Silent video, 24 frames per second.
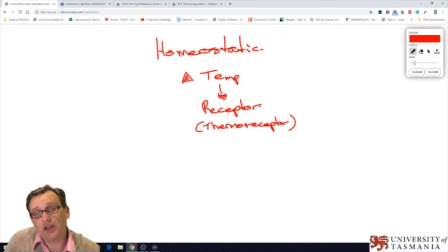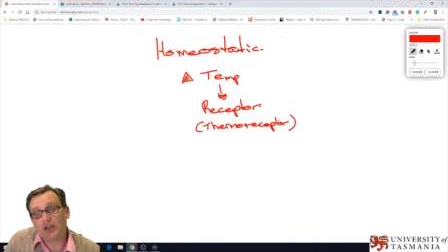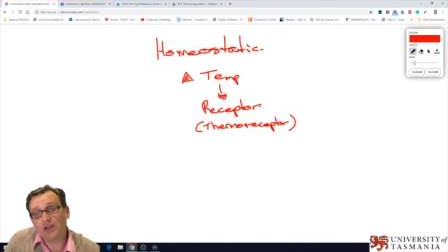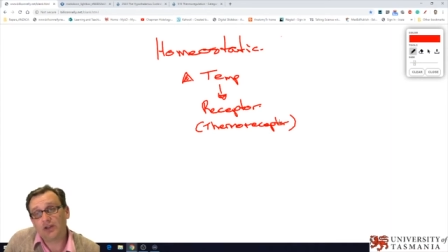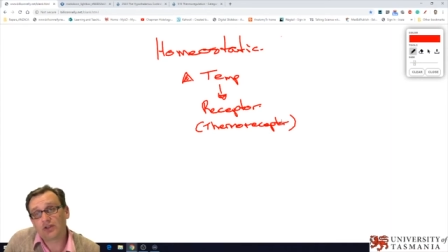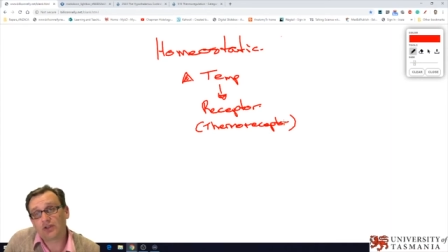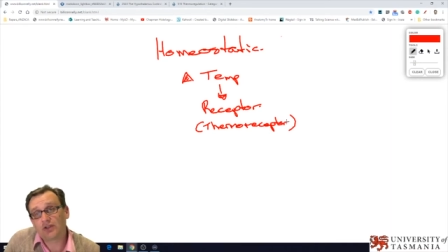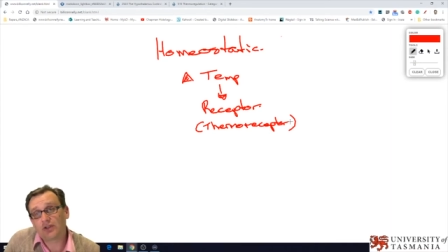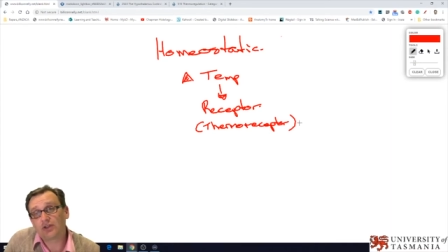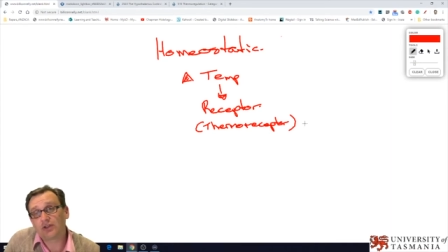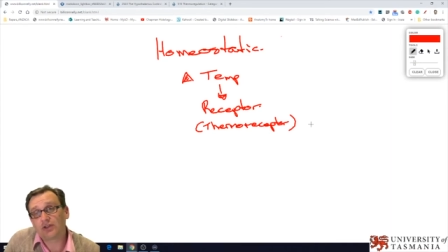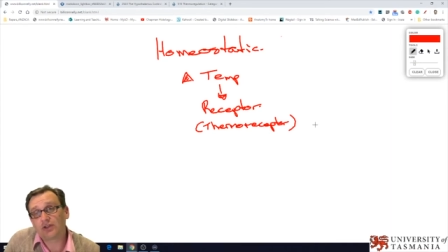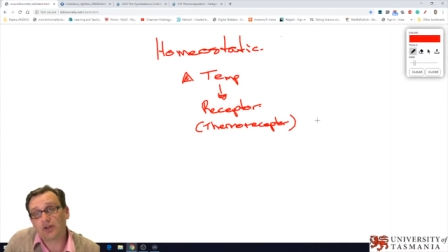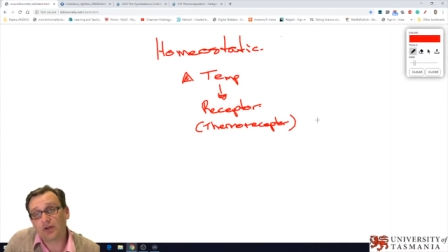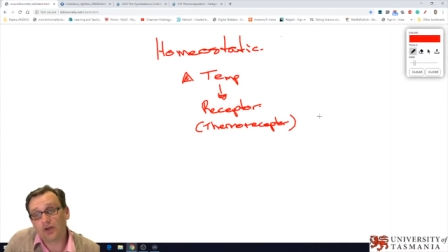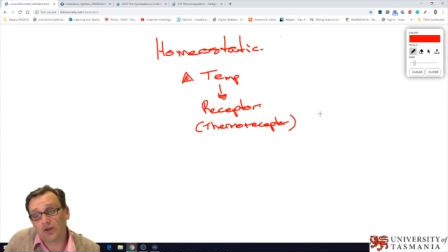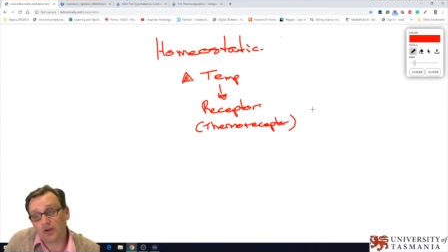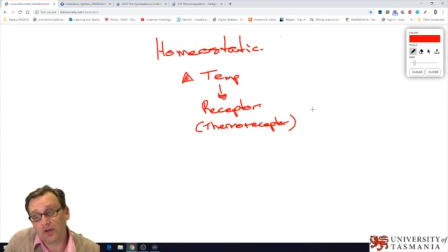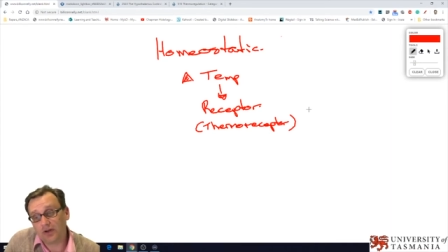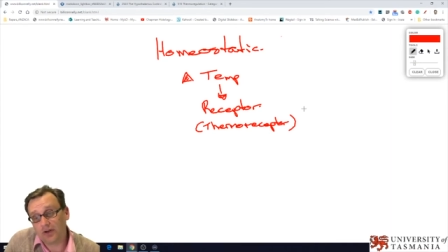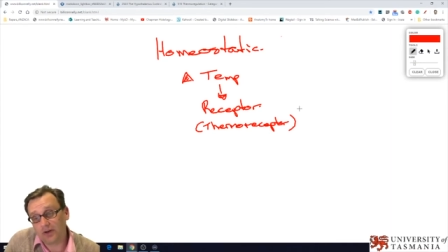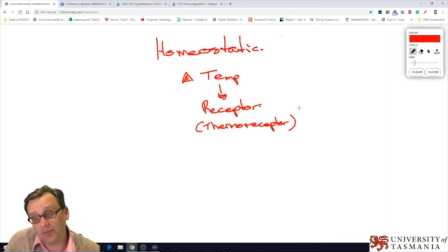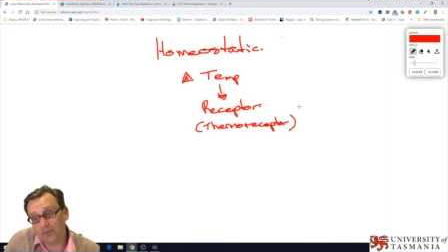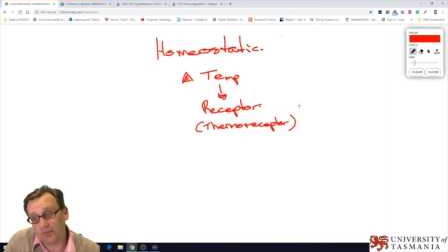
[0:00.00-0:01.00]
change
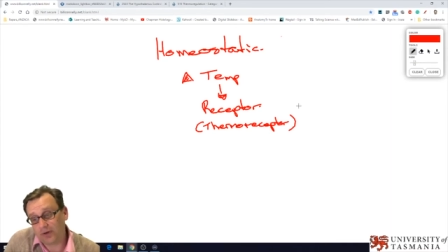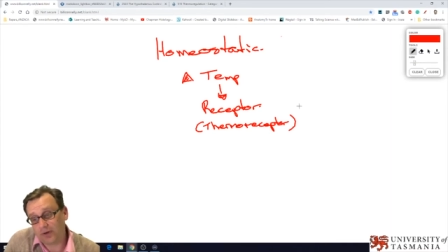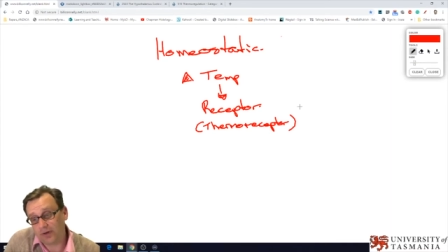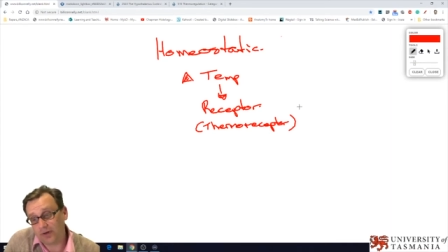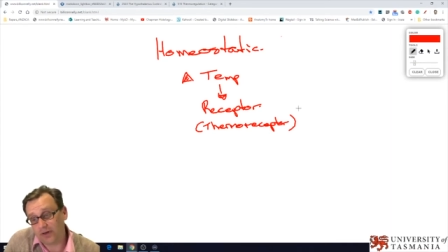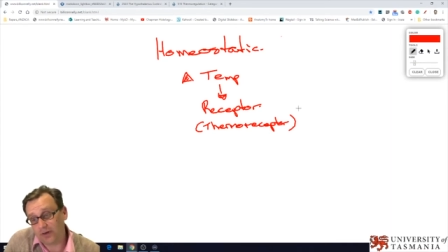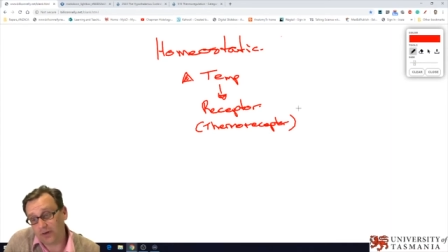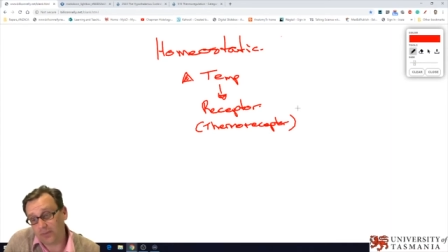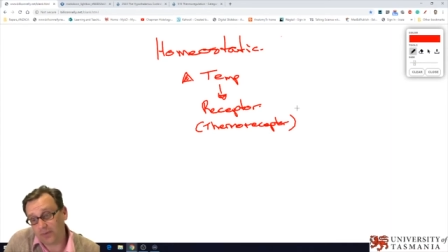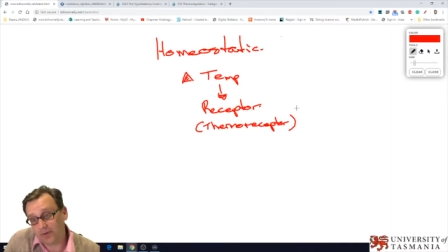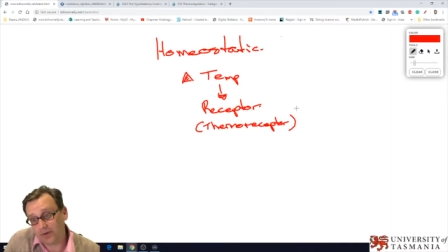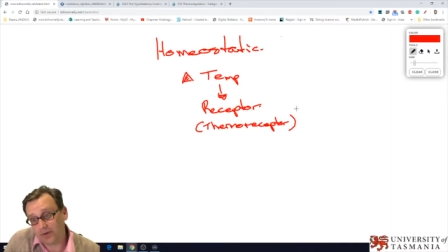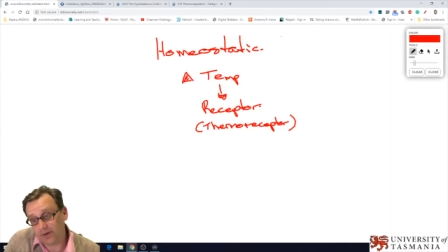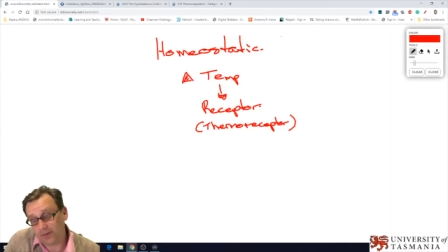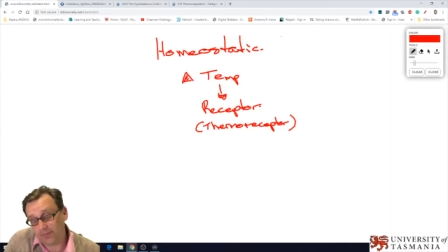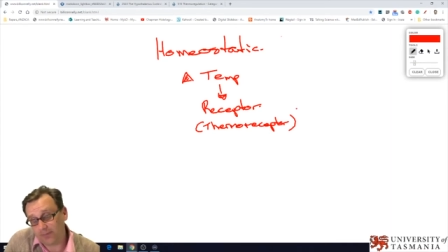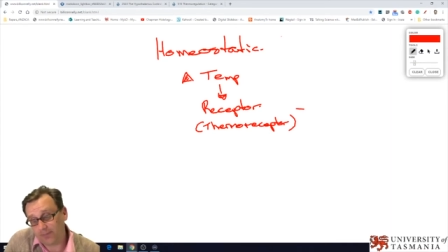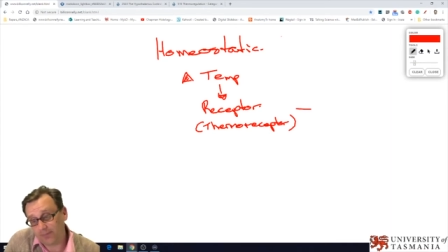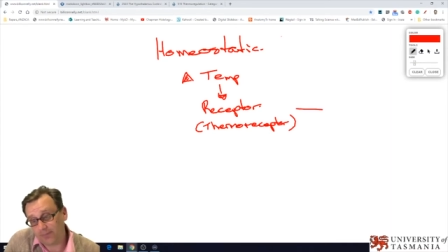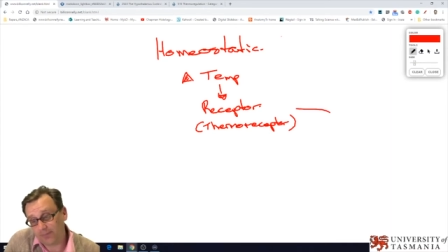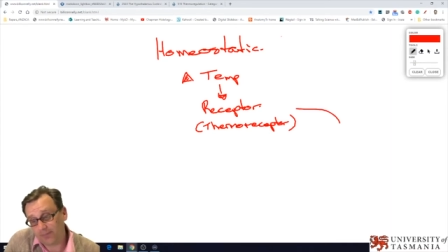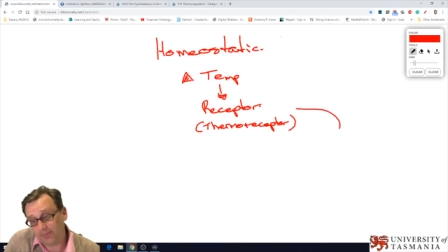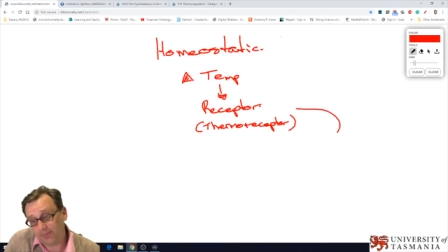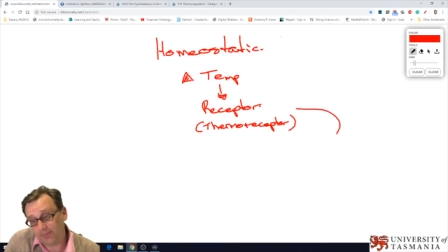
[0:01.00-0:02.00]
that's occurred in body
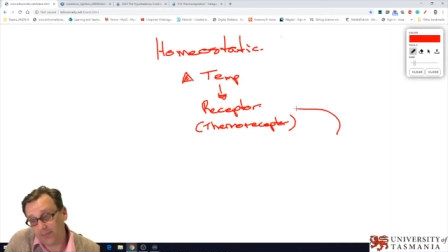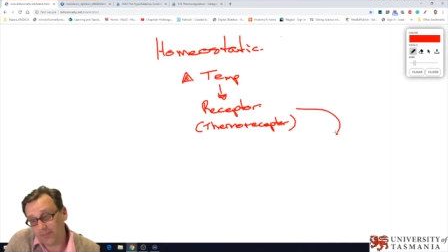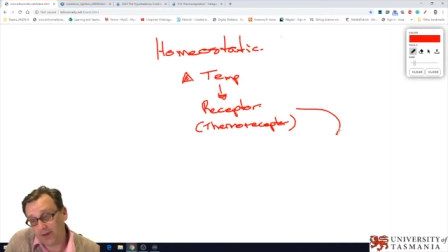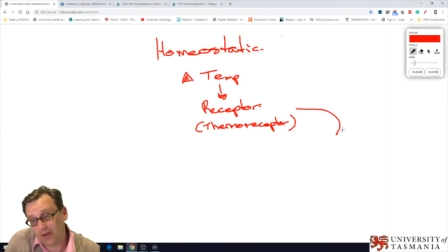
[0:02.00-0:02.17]
temperature.